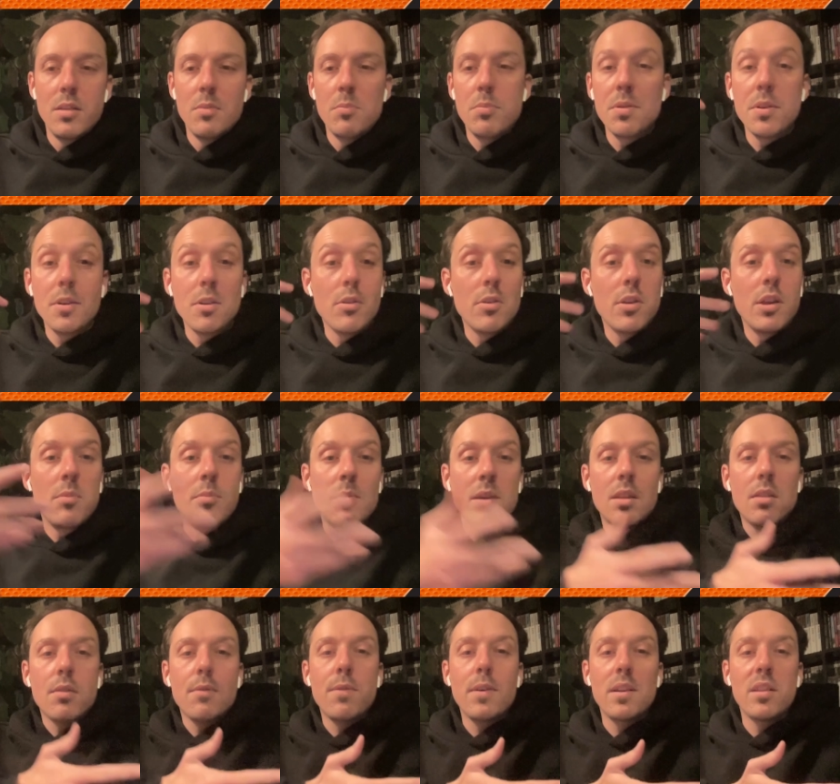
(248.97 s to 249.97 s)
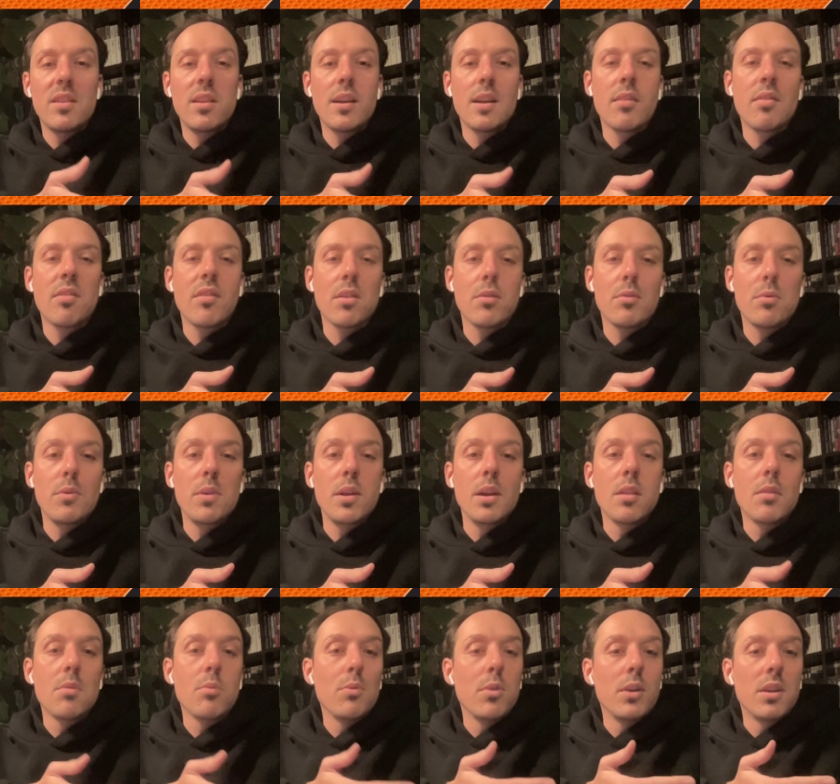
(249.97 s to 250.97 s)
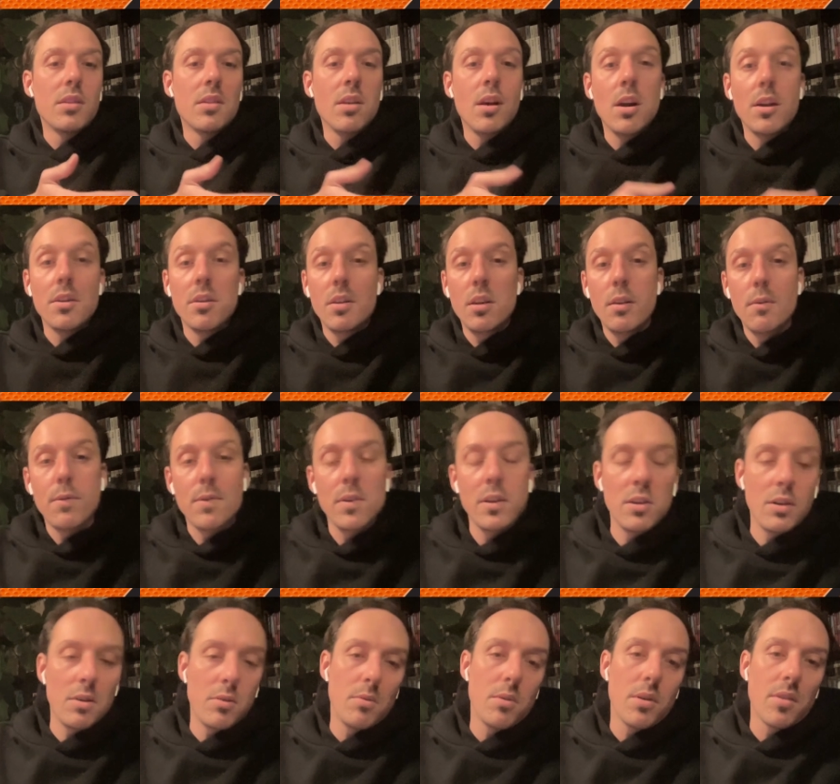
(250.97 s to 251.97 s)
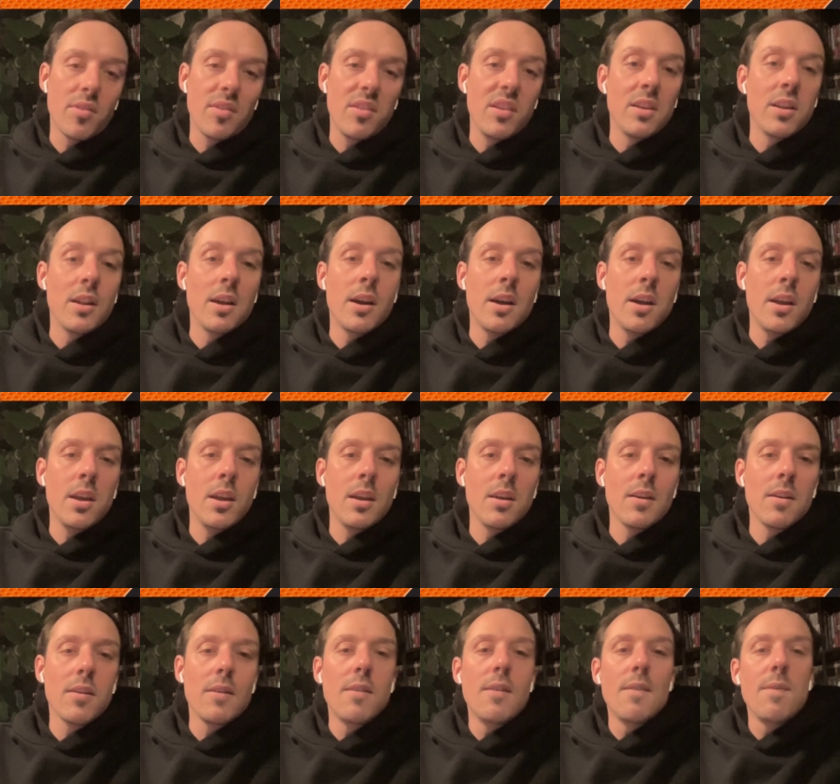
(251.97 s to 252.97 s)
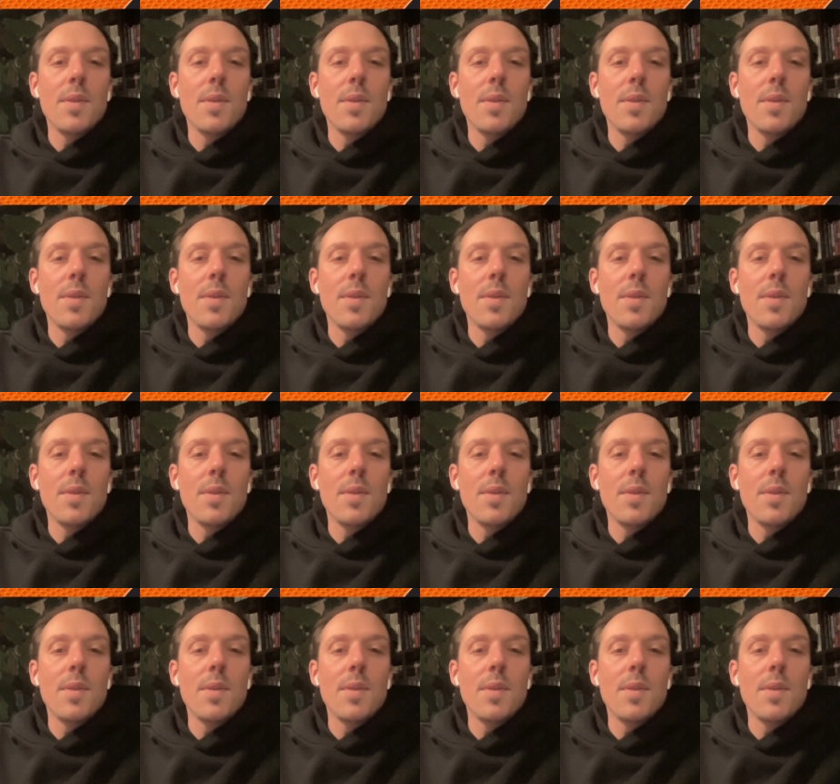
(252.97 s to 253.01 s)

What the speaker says: But no, he made a fantastic read with the defender was denying.